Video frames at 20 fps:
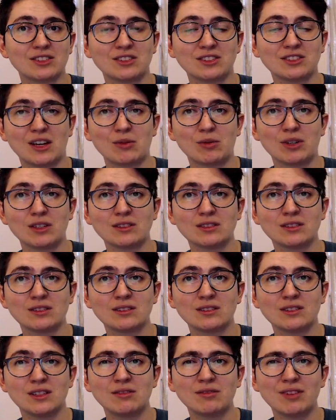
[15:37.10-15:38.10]
our site was.
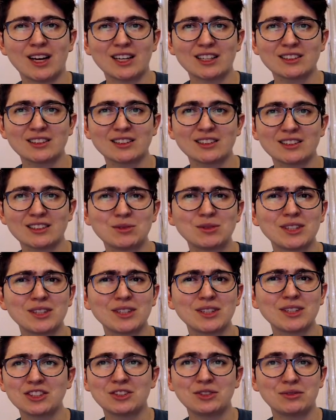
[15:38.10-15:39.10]
In fact, it was
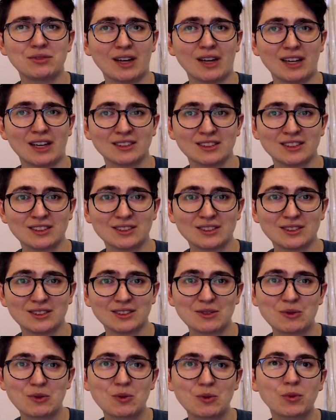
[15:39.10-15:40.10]
actually too fast.
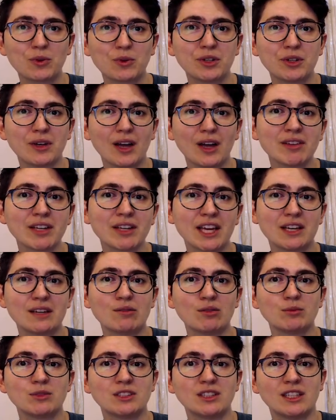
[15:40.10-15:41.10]
When you navigated
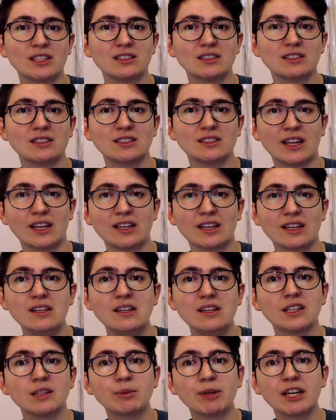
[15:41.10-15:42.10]
from state to state,
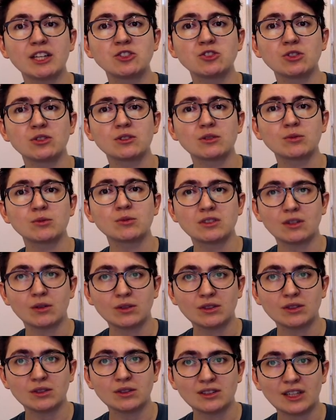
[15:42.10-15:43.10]
the page load was so
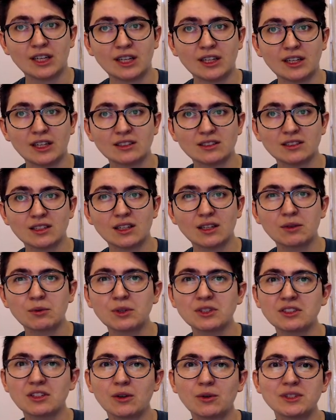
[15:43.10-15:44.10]
instantaneous, it
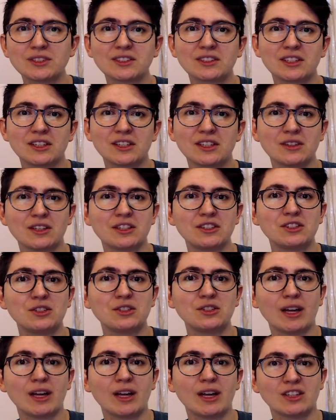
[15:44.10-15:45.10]
wasn't always clear that a new
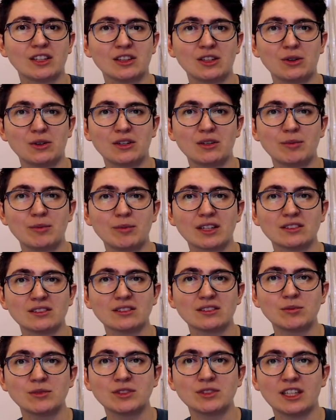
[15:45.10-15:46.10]
page had loaded because
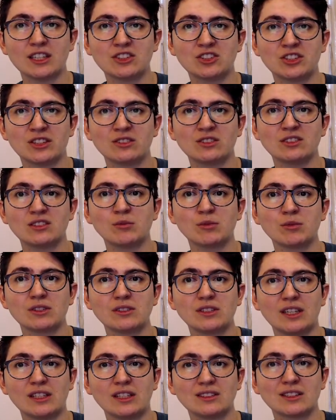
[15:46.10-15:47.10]
some states shared similar
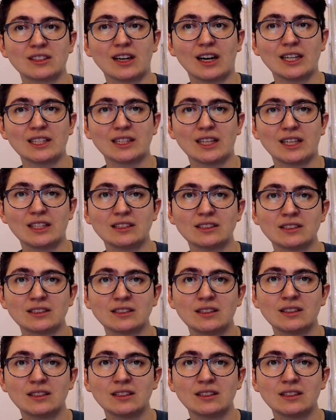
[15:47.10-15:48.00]
dates and guidelines.